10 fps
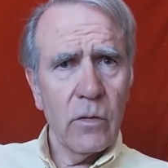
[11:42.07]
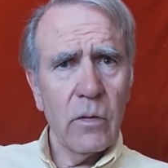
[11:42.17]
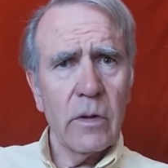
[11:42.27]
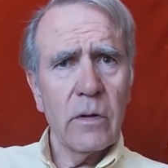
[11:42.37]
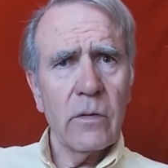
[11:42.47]

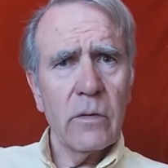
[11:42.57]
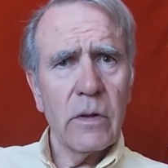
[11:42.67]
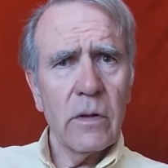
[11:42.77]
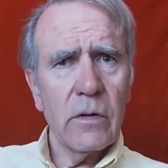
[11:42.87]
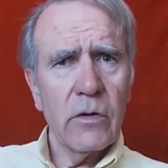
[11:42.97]
go into
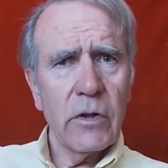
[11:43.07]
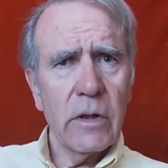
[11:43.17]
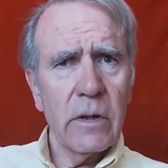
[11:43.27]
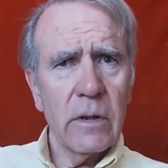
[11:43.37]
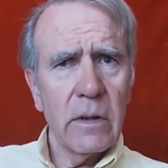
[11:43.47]

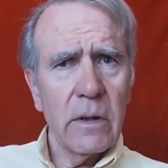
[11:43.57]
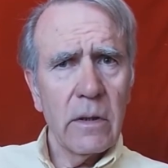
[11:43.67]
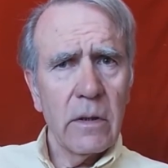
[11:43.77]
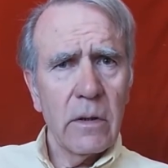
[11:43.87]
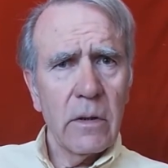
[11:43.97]
theology,
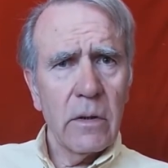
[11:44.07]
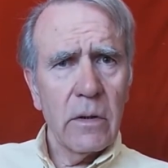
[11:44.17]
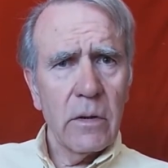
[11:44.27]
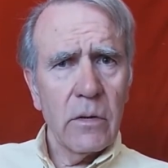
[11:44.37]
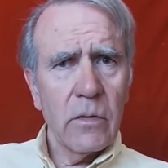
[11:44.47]

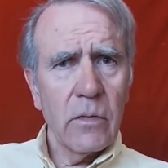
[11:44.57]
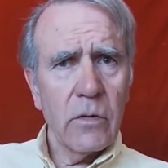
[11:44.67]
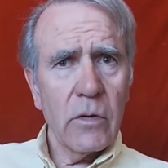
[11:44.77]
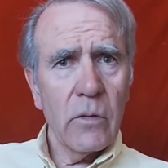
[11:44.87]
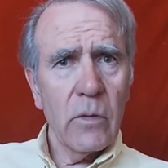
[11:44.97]

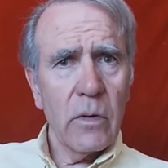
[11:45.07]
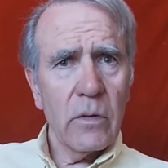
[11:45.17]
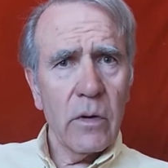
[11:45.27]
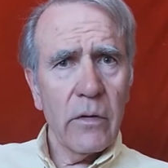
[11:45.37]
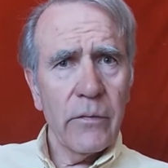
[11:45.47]
to the
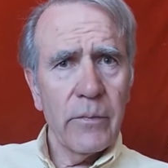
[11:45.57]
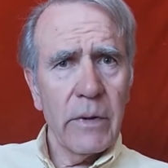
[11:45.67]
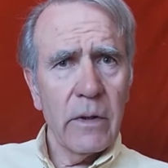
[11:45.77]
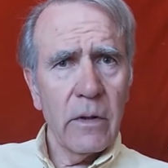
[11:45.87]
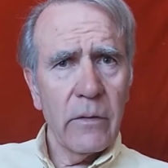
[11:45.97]
world of
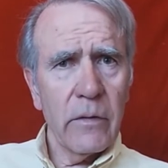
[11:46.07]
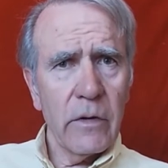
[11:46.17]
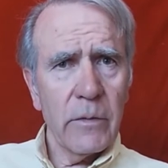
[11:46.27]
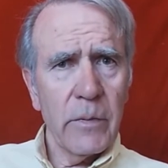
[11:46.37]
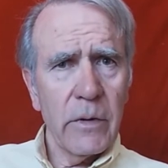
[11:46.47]

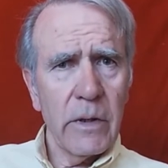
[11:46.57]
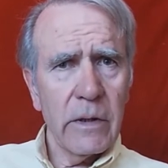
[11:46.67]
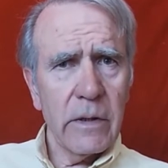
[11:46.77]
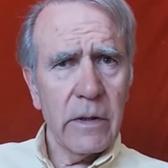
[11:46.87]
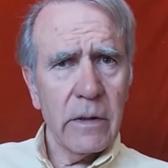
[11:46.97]

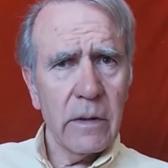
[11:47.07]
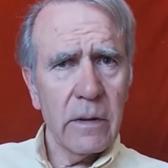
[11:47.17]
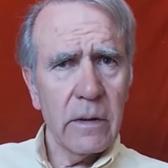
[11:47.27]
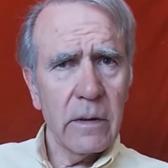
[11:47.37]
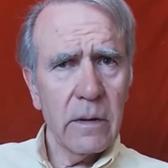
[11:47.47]
spirits,
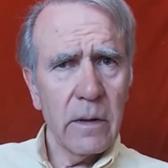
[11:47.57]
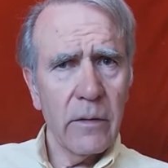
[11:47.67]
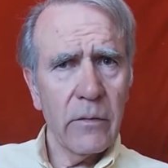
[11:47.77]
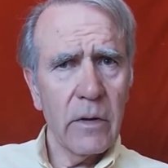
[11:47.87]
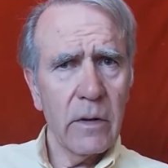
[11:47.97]

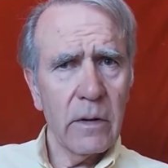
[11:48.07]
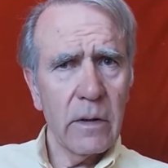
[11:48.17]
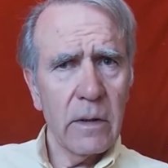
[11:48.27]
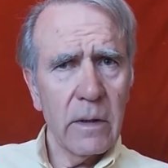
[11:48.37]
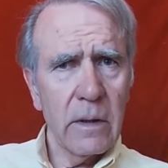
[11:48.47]
of God,
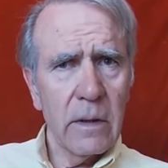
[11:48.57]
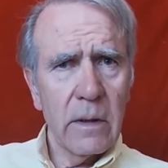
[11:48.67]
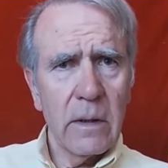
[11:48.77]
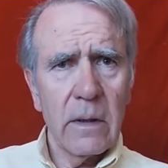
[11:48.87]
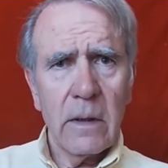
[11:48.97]

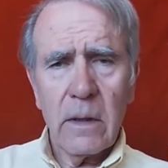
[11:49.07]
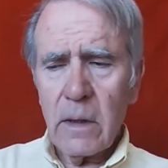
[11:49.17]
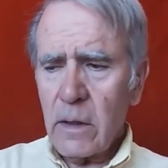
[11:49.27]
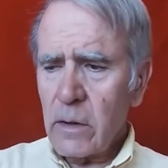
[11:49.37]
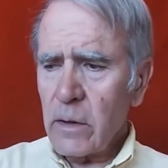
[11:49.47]

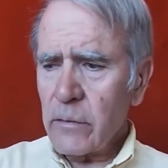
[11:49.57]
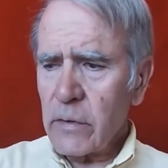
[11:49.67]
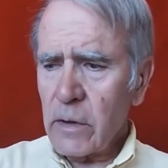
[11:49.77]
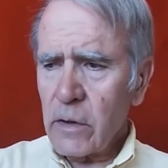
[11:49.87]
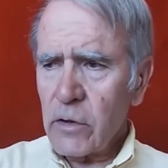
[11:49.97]
and of
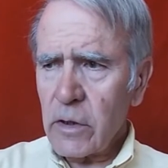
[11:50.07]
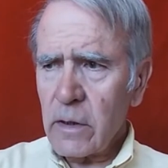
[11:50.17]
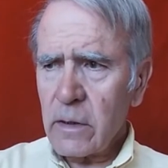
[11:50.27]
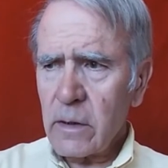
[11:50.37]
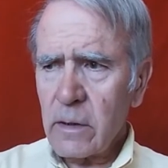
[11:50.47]
the
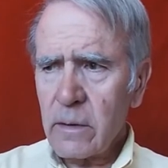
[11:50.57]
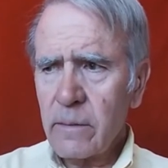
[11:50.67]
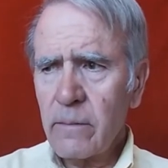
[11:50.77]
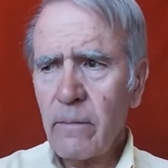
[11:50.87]
angels,